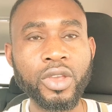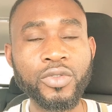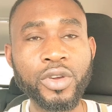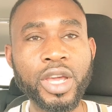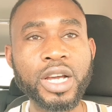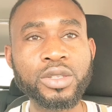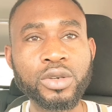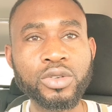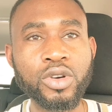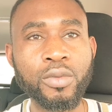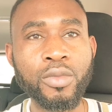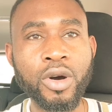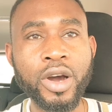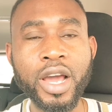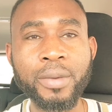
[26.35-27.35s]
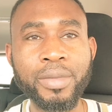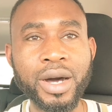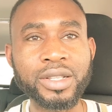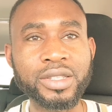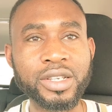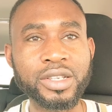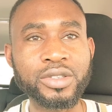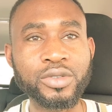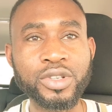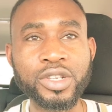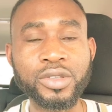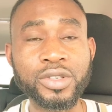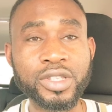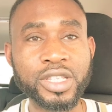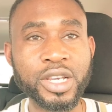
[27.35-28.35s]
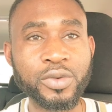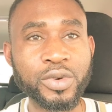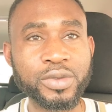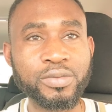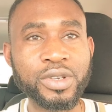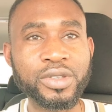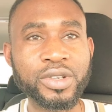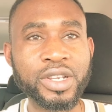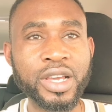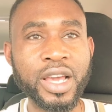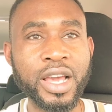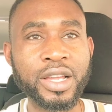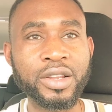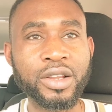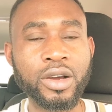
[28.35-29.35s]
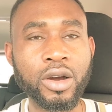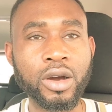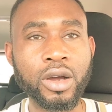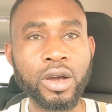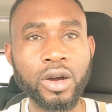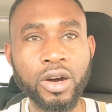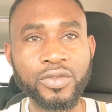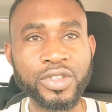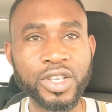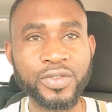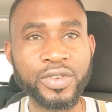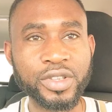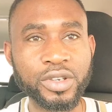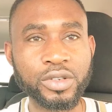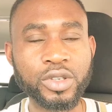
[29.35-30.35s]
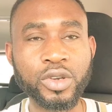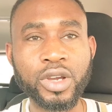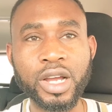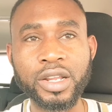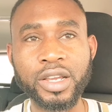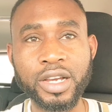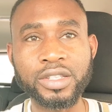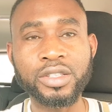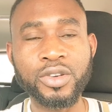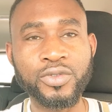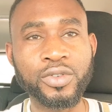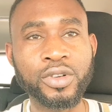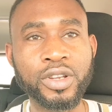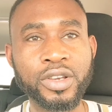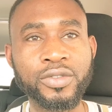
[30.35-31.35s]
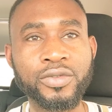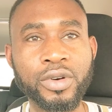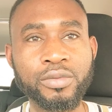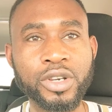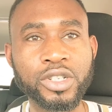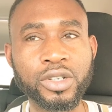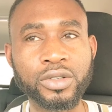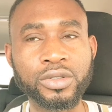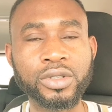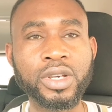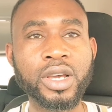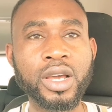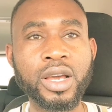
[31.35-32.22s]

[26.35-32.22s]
If you care to know more about this, you need to stick with me to the end of this video so you can get the full information.